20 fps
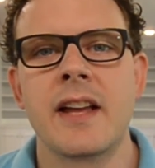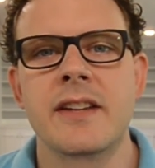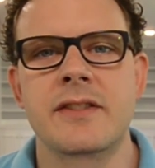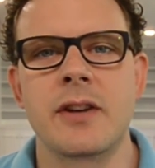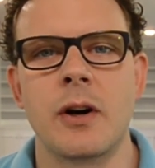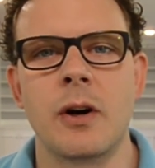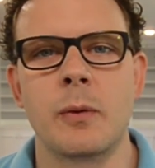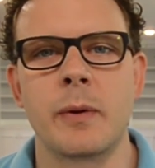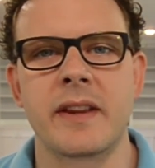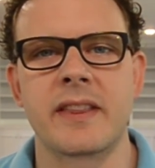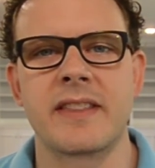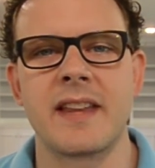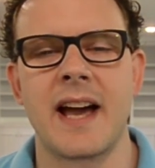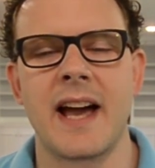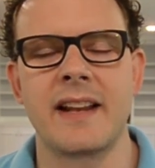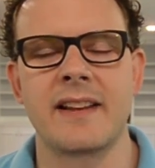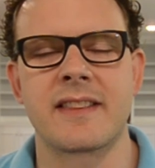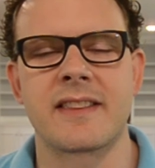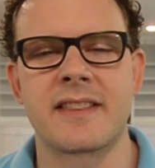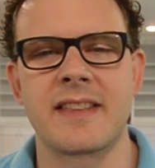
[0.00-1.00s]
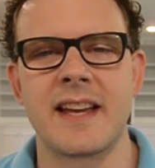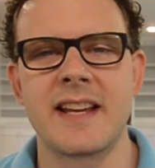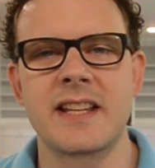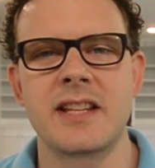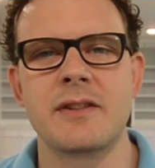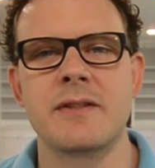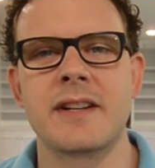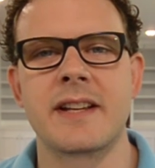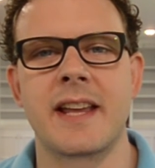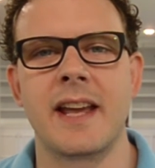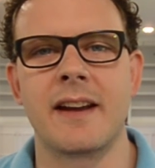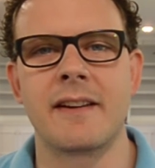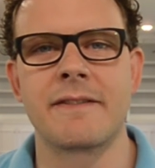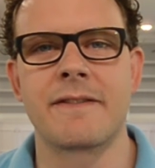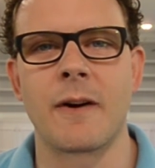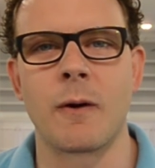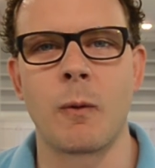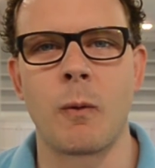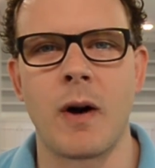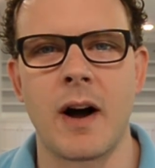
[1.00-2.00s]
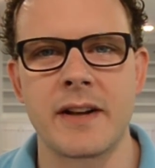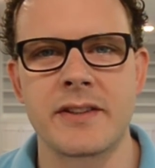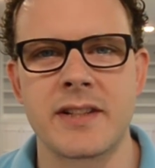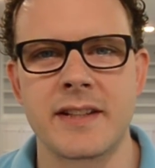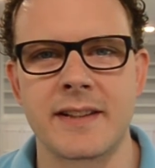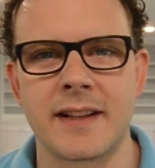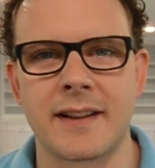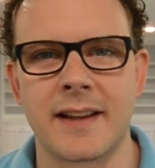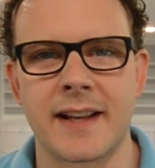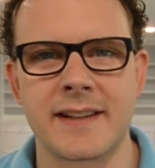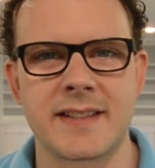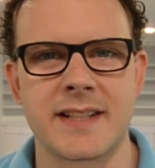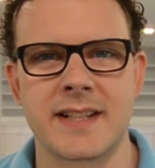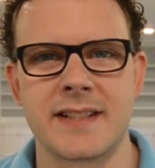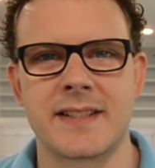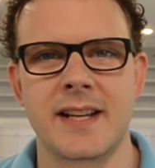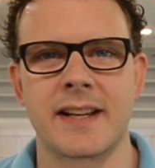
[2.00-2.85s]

So with that, thank you again for watching the Lexington,